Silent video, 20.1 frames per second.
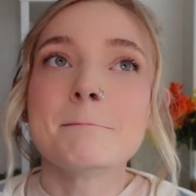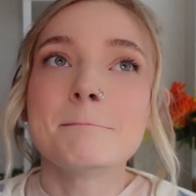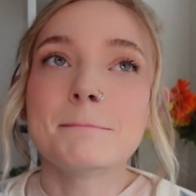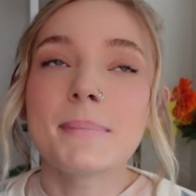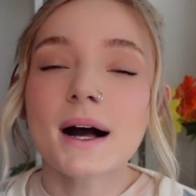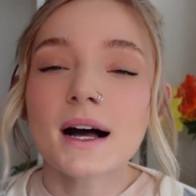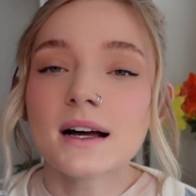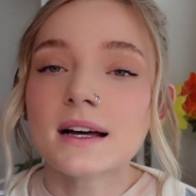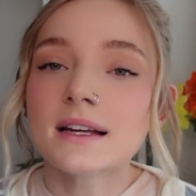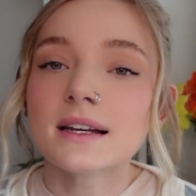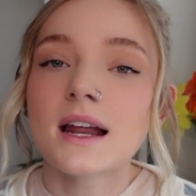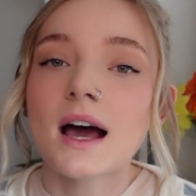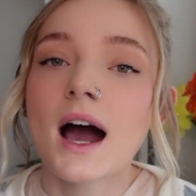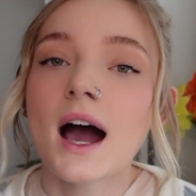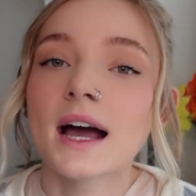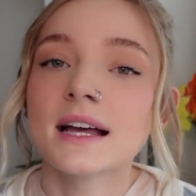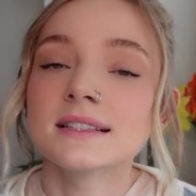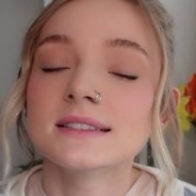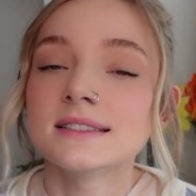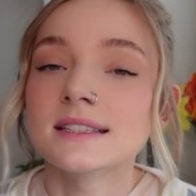But
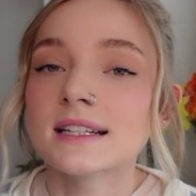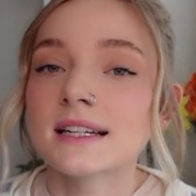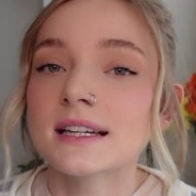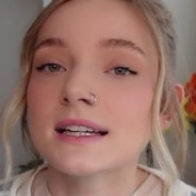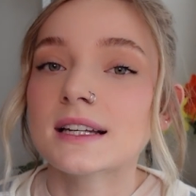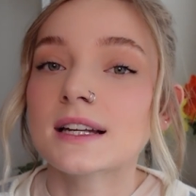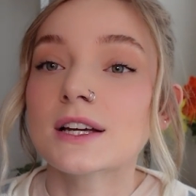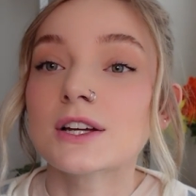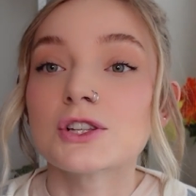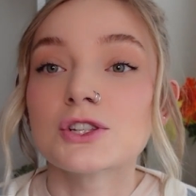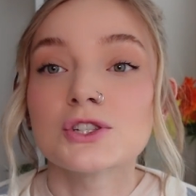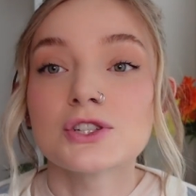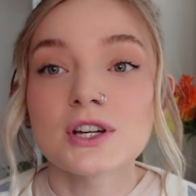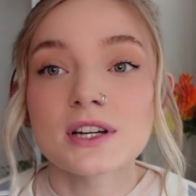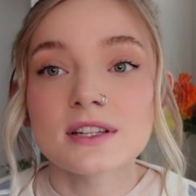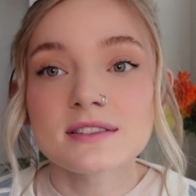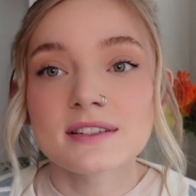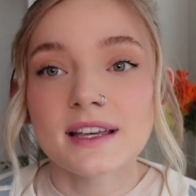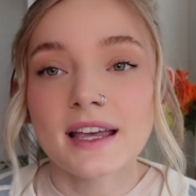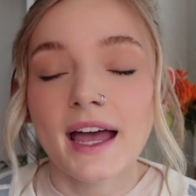I did
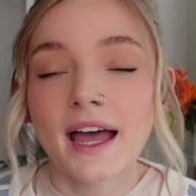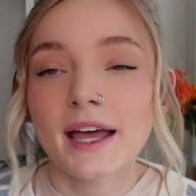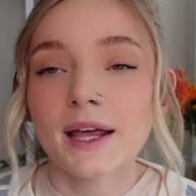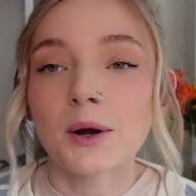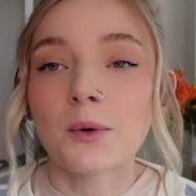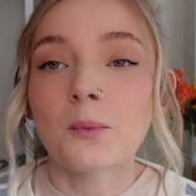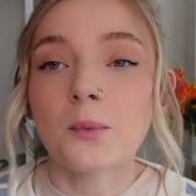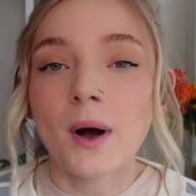just get